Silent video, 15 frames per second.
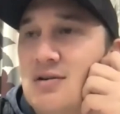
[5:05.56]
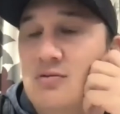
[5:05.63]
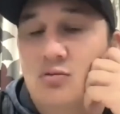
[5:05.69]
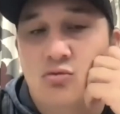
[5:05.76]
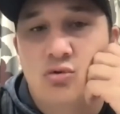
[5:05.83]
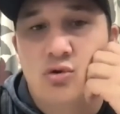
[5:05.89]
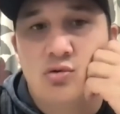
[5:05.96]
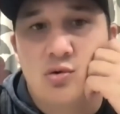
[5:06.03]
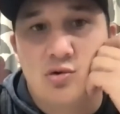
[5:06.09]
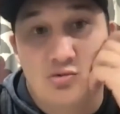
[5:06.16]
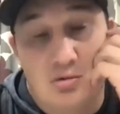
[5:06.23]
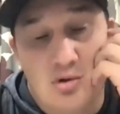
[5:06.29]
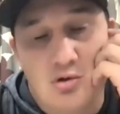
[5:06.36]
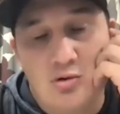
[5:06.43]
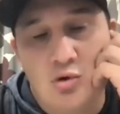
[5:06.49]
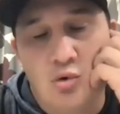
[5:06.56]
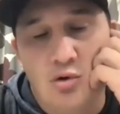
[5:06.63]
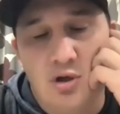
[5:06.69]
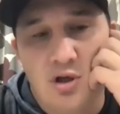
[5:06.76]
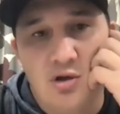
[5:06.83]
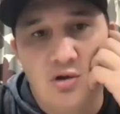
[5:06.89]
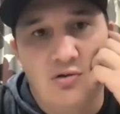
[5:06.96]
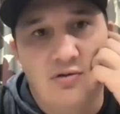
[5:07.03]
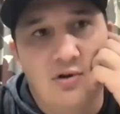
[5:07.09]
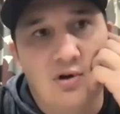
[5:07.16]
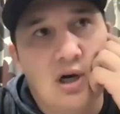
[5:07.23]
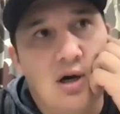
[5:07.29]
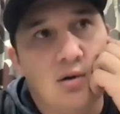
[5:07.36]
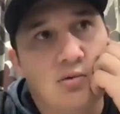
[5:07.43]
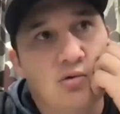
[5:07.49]
real, it was cool to hear your
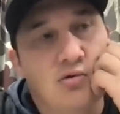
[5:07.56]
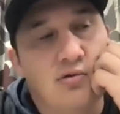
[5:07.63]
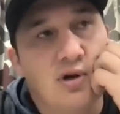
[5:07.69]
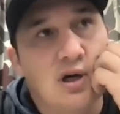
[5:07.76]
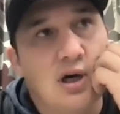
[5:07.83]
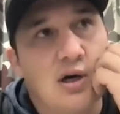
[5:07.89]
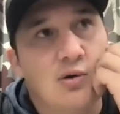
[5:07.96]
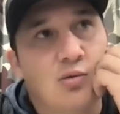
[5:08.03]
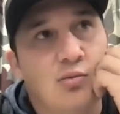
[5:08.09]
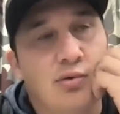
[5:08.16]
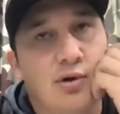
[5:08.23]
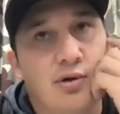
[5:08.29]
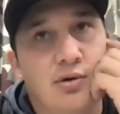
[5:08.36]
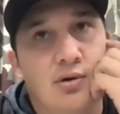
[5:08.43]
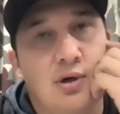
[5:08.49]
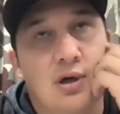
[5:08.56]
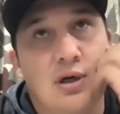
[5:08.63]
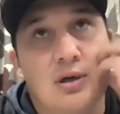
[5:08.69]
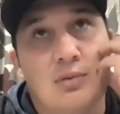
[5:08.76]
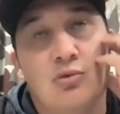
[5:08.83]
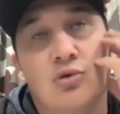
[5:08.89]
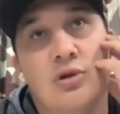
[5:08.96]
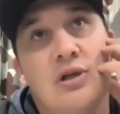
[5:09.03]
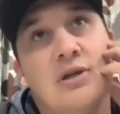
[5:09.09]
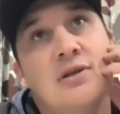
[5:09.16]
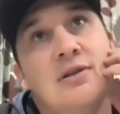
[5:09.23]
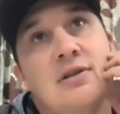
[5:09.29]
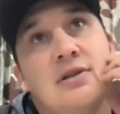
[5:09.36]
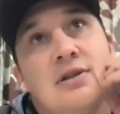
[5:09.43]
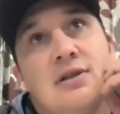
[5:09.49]
whakaaro, bro, Ora.
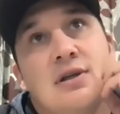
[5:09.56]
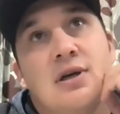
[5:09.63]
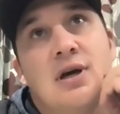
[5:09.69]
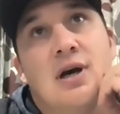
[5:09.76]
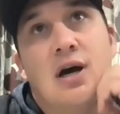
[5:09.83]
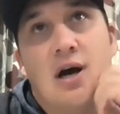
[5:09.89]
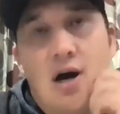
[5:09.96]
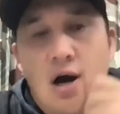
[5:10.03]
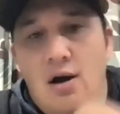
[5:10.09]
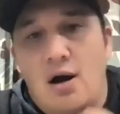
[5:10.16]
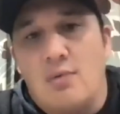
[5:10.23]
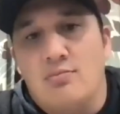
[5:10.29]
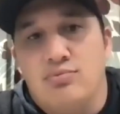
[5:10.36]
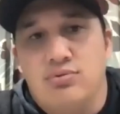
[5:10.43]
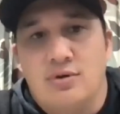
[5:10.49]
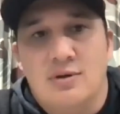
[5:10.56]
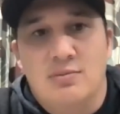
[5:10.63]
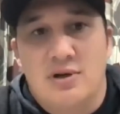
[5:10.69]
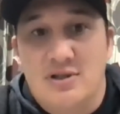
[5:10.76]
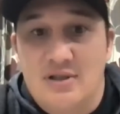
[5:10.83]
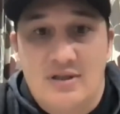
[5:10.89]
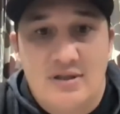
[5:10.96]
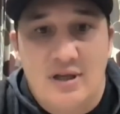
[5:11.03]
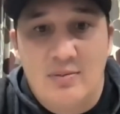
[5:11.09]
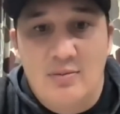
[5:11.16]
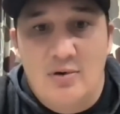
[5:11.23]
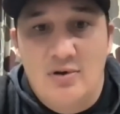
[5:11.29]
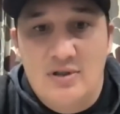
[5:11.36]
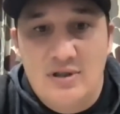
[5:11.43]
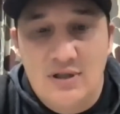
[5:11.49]
I'm pretty much the same,
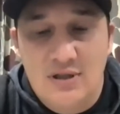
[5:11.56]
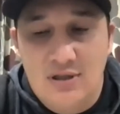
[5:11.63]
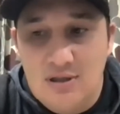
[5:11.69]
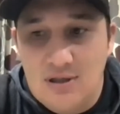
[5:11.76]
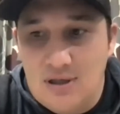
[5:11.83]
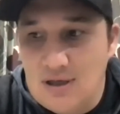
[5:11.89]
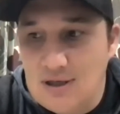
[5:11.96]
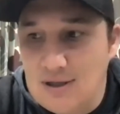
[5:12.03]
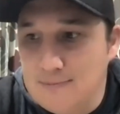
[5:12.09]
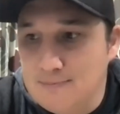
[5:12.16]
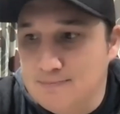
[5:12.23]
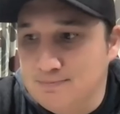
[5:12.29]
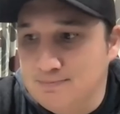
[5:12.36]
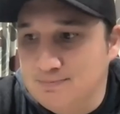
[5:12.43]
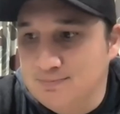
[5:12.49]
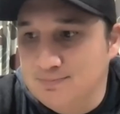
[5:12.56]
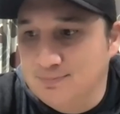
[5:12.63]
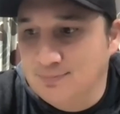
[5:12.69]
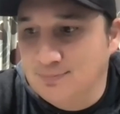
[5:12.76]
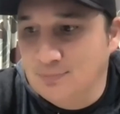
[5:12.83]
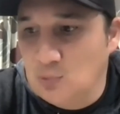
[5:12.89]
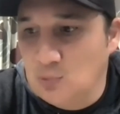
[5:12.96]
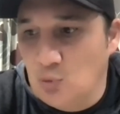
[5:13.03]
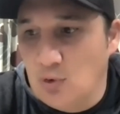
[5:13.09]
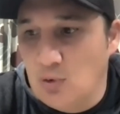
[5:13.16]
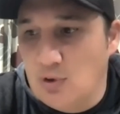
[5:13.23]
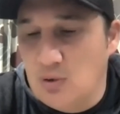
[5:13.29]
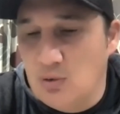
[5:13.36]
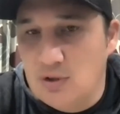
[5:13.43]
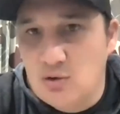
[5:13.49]
honestly.
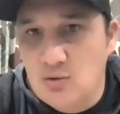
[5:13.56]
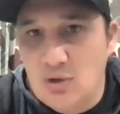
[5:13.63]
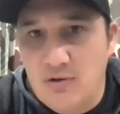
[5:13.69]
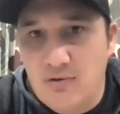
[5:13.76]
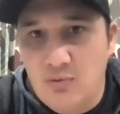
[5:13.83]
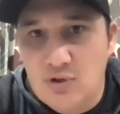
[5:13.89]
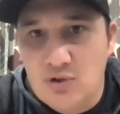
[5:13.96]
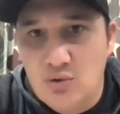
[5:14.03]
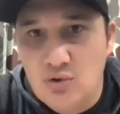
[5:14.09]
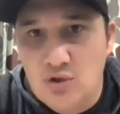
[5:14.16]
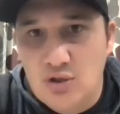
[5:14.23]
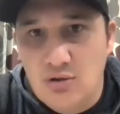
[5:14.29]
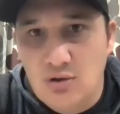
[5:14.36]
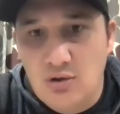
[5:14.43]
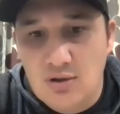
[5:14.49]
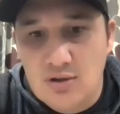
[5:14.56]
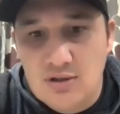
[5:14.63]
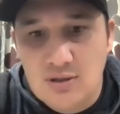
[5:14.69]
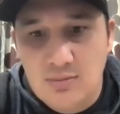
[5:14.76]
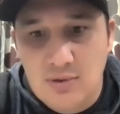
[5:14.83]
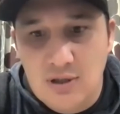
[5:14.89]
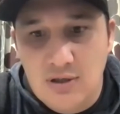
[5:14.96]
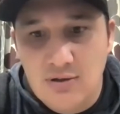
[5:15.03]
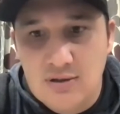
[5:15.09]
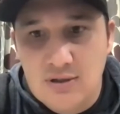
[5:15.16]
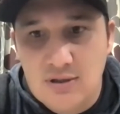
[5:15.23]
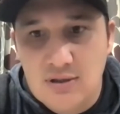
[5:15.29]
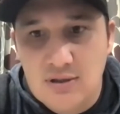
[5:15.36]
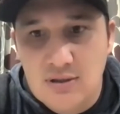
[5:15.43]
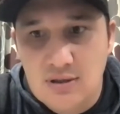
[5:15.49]
We do share a lot of
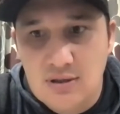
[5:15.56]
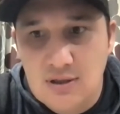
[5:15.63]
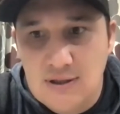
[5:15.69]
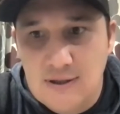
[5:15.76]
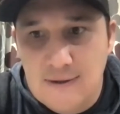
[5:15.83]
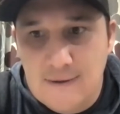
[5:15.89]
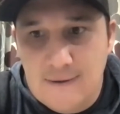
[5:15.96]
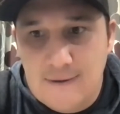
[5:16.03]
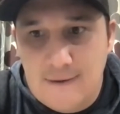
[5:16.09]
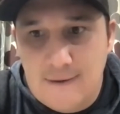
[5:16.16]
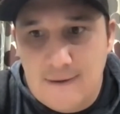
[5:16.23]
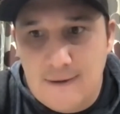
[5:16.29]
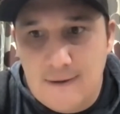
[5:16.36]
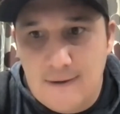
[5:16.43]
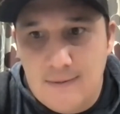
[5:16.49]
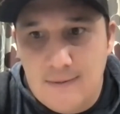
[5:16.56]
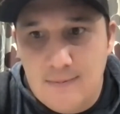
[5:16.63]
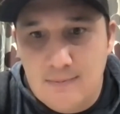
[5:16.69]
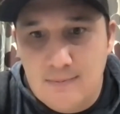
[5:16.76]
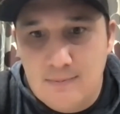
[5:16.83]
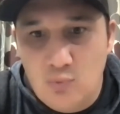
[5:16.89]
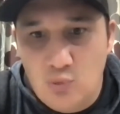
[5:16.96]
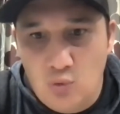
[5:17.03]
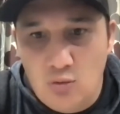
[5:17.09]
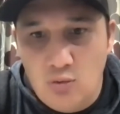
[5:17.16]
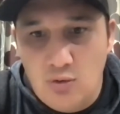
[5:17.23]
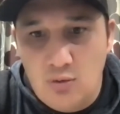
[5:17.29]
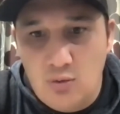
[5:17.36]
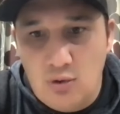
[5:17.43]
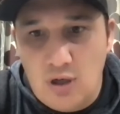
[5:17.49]
similarities.
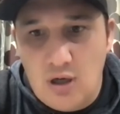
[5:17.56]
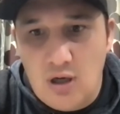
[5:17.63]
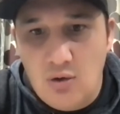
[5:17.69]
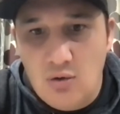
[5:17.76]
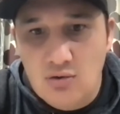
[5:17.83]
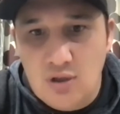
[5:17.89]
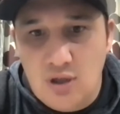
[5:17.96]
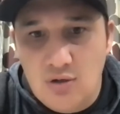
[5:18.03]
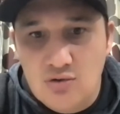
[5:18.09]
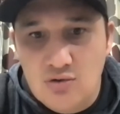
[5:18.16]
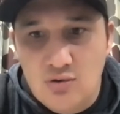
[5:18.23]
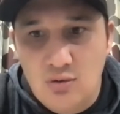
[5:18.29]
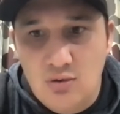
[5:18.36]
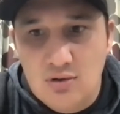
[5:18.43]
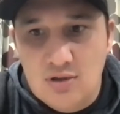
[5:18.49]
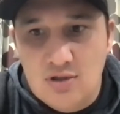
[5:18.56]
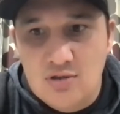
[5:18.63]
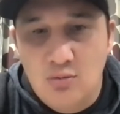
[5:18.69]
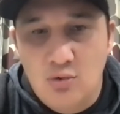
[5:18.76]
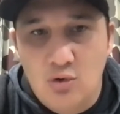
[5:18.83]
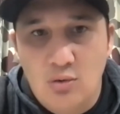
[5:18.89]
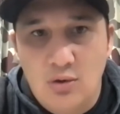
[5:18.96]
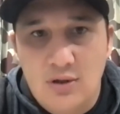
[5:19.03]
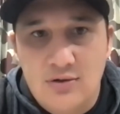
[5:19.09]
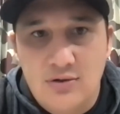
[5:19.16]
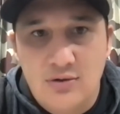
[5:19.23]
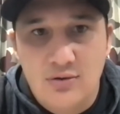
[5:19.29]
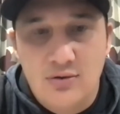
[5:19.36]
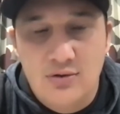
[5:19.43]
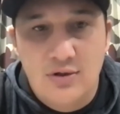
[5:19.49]
Our school is a small one
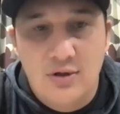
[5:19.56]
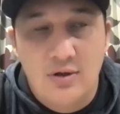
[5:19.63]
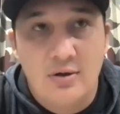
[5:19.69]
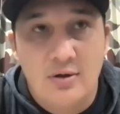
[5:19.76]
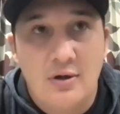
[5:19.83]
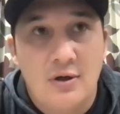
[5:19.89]
too, so